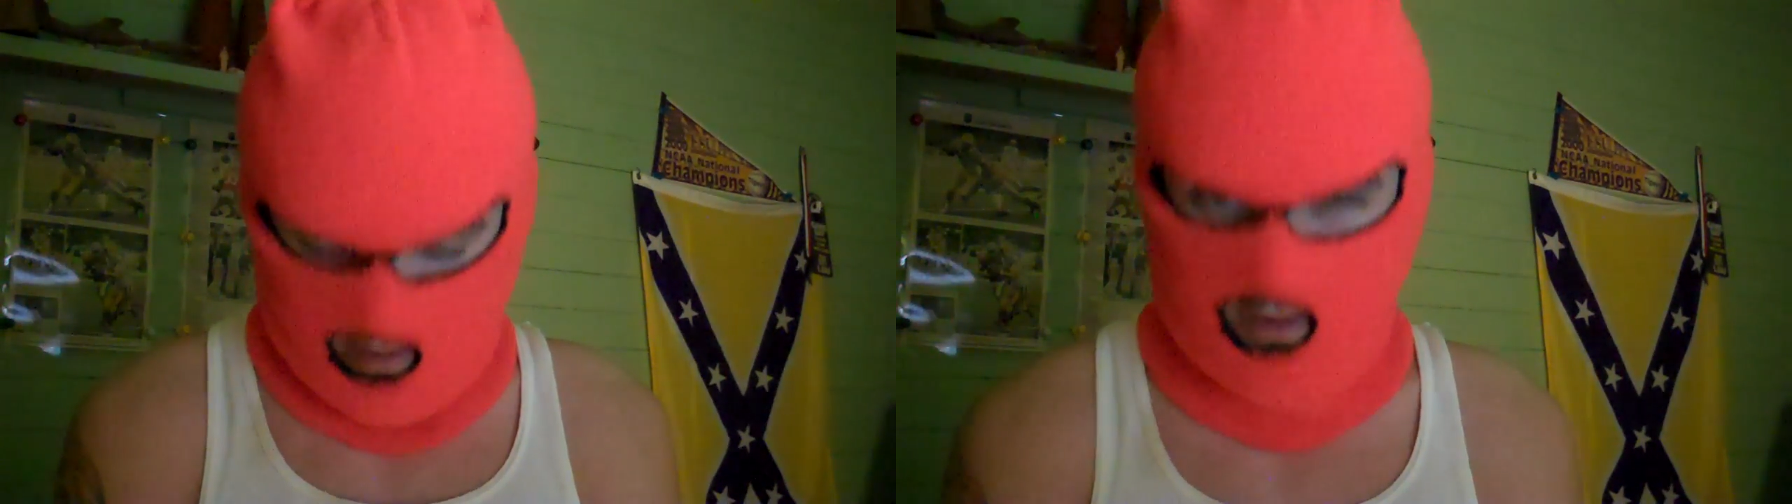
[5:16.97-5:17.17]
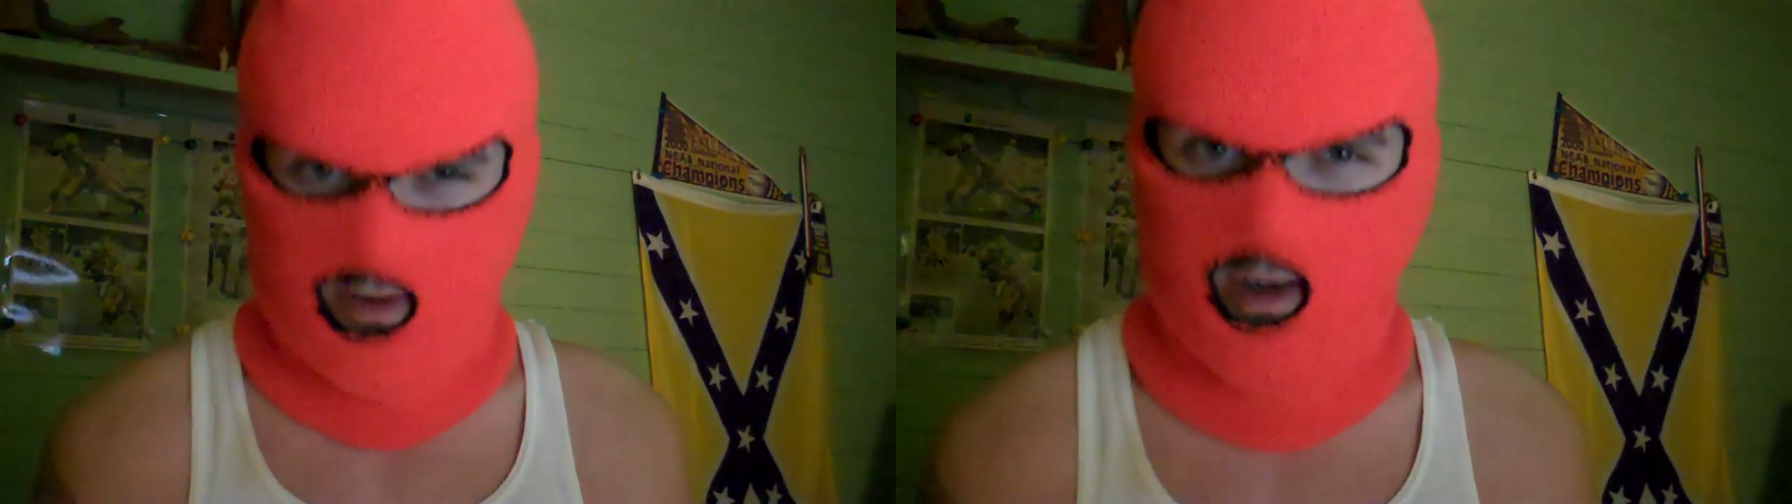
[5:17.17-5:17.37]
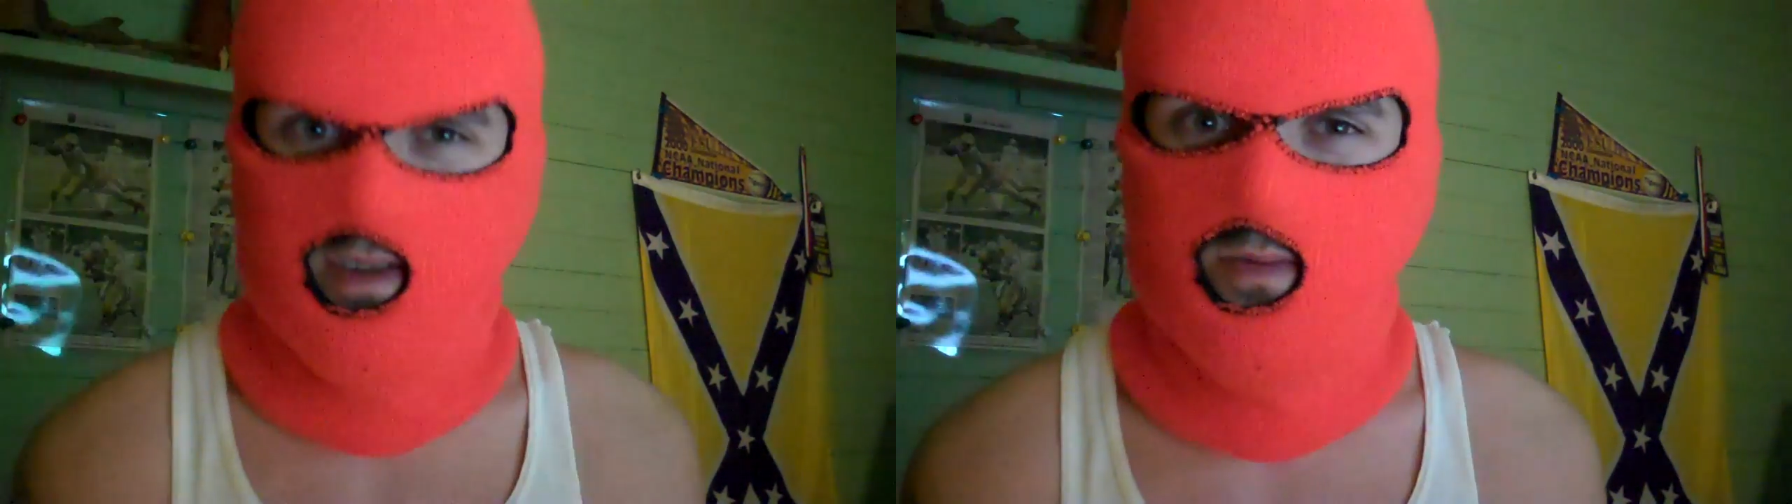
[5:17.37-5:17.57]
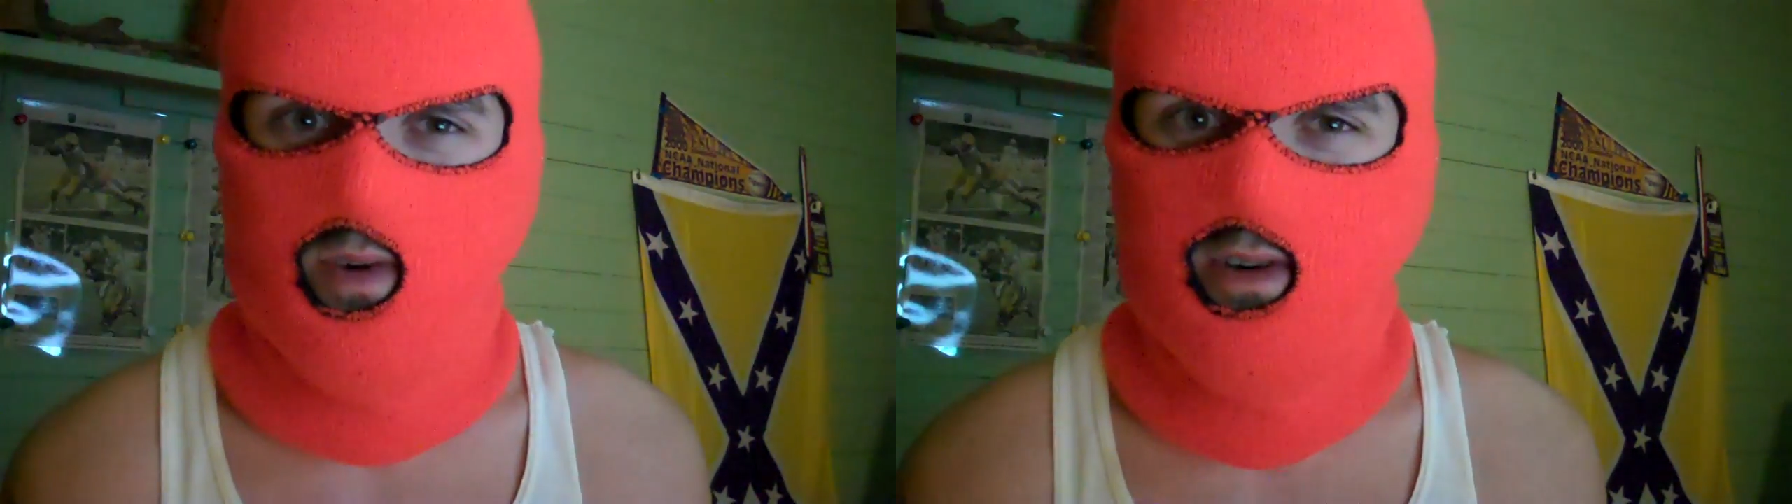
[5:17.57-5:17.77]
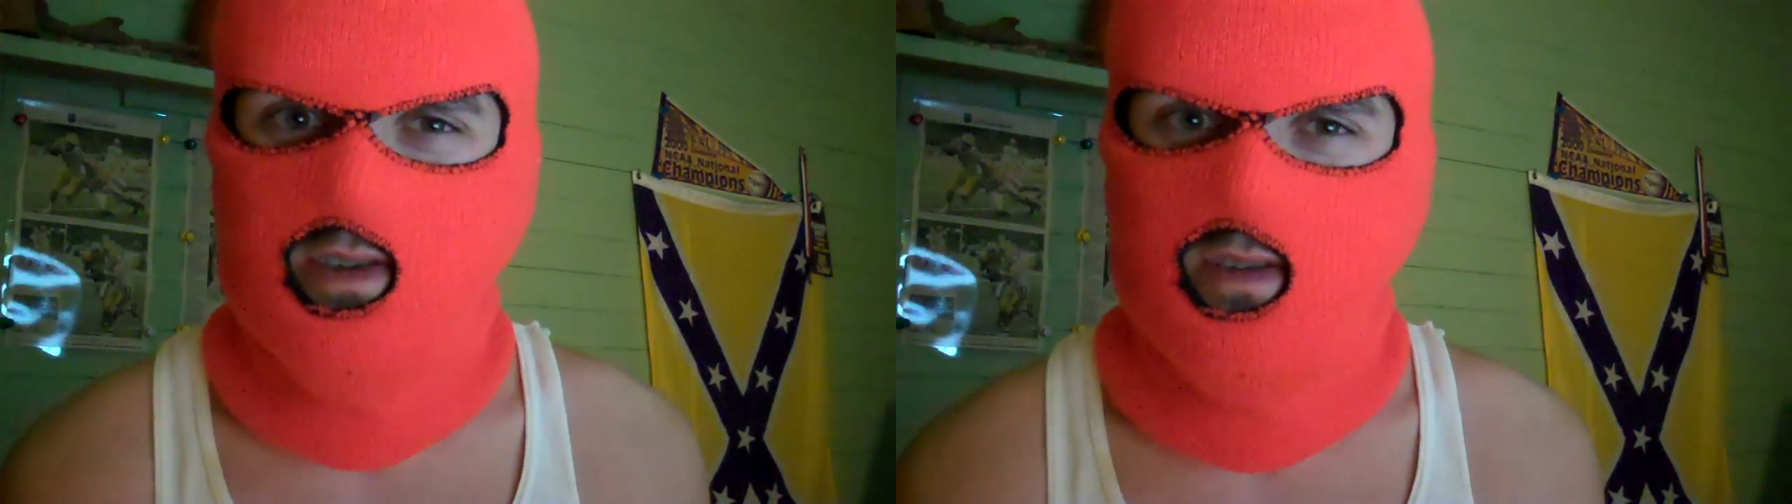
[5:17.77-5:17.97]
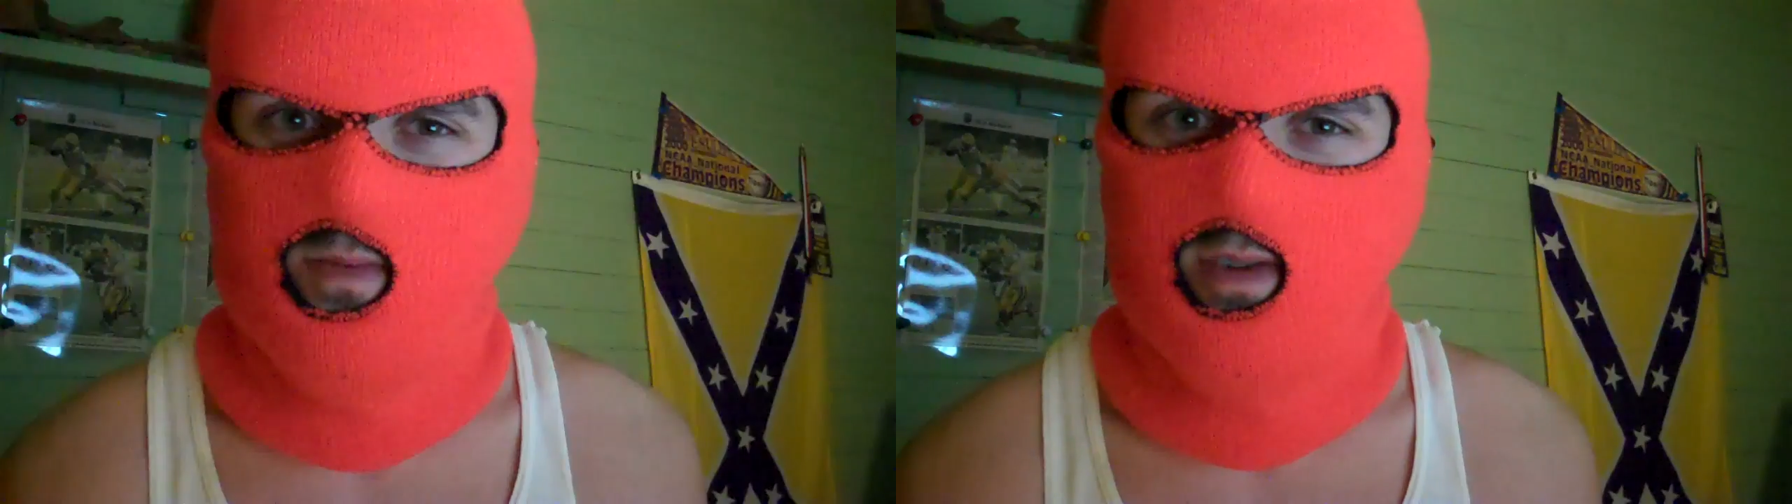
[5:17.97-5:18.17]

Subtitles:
because there's nothing worse than